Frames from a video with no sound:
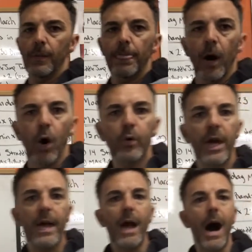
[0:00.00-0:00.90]

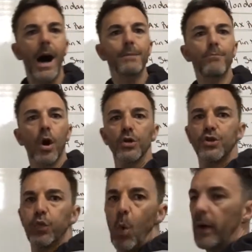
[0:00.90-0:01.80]
Okay, on March
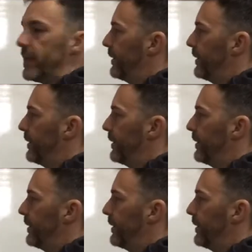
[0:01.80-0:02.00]
20th,